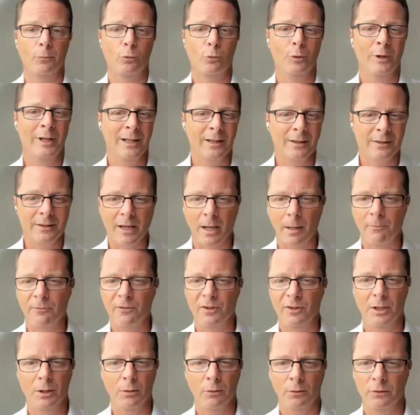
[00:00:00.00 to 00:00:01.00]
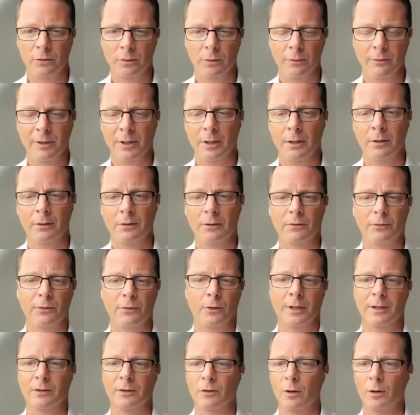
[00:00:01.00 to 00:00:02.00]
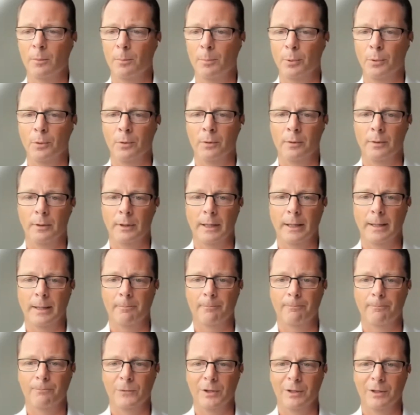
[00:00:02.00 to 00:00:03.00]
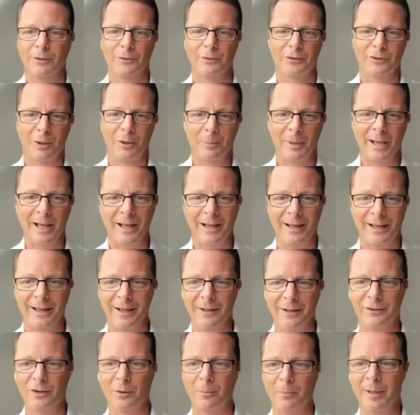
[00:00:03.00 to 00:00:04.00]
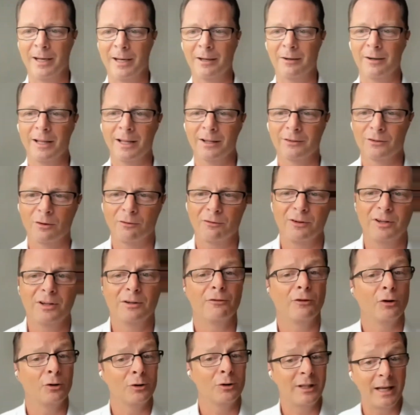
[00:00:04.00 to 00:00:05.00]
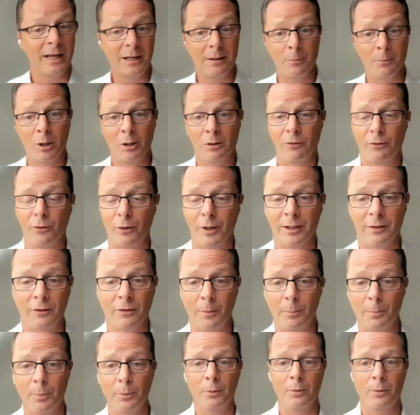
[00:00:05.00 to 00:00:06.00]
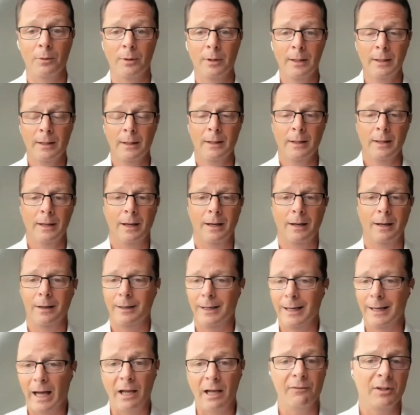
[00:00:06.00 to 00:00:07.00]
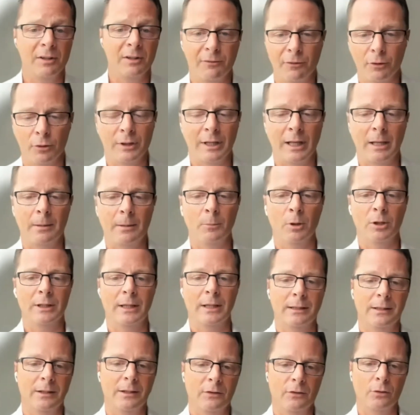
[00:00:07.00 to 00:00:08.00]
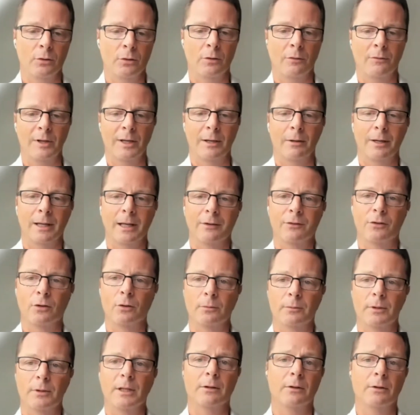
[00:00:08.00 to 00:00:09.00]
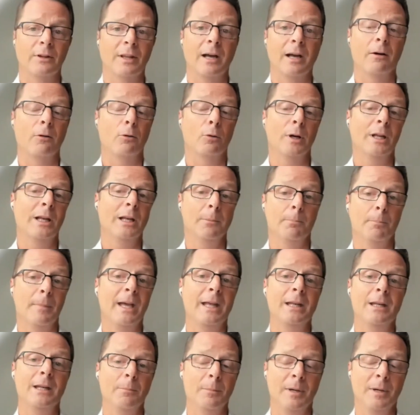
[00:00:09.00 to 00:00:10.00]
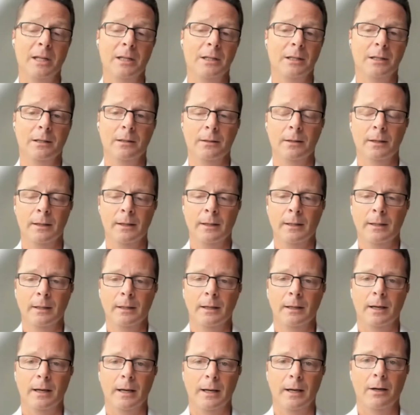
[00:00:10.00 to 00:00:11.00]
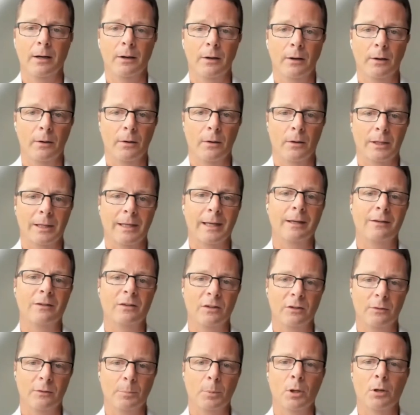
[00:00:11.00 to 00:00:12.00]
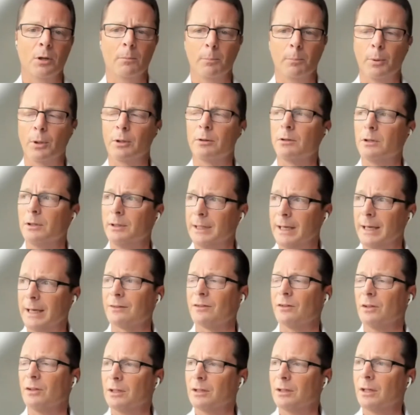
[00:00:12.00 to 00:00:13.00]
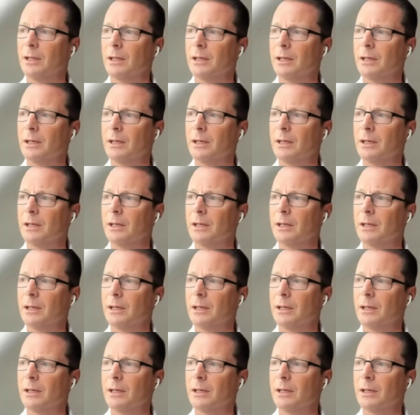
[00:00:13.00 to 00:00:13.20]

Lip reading: real-time video surveillance, for example. Some areas of infotainment, for example, live infotainment, and this sort of area. So there are really many cases, but yes, it